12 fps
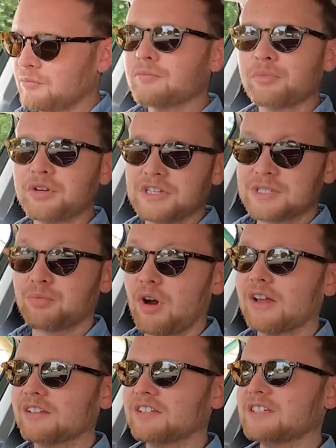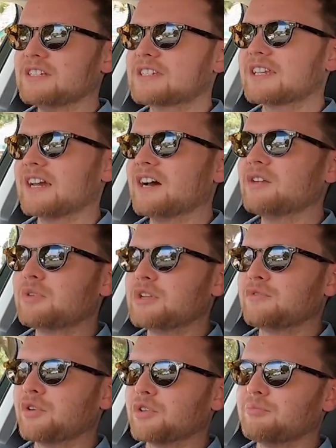pretty sprightly in town where
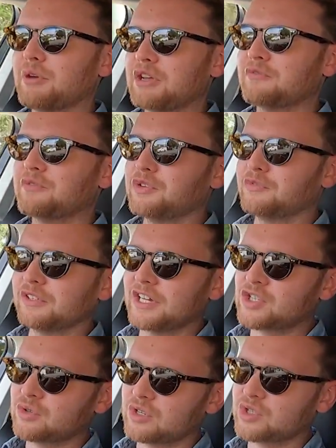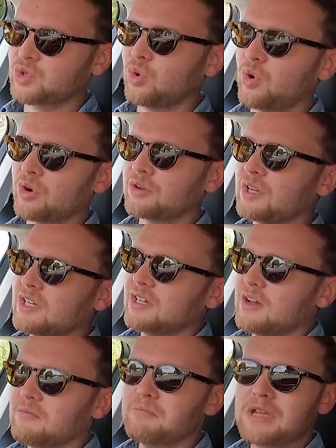you've got the benefit of electric torque
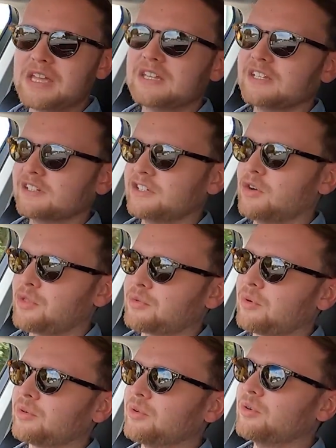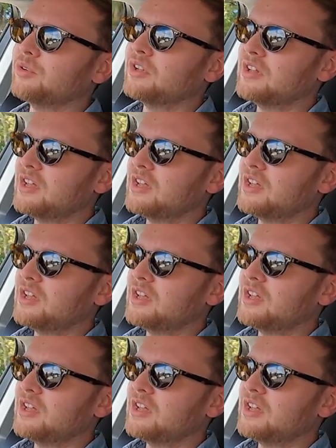immediately on throttle.